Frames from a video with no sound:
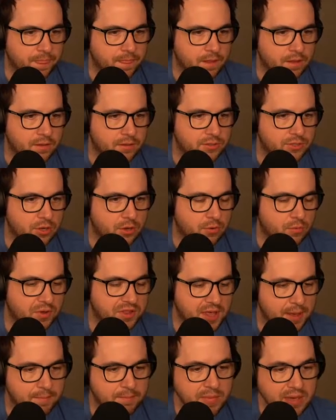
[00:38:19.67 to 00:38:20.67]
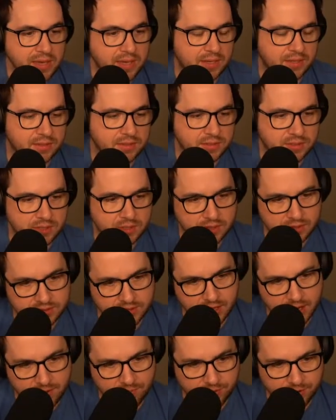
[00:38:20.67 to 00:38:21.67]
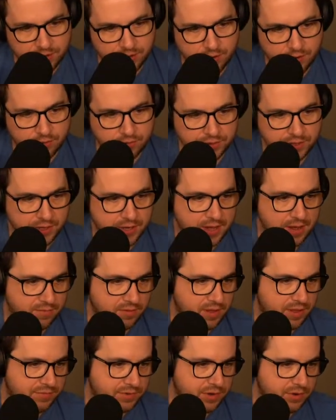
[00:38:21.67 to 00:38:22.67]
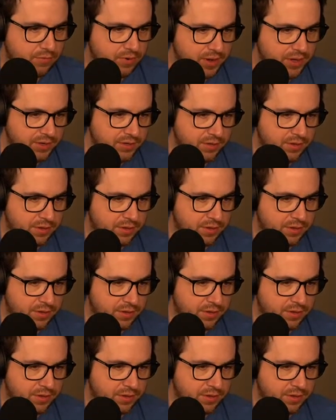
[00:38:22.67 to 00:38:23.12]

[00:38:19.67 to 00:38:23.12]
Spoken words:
So what that means is that every node will need to have a left and a right.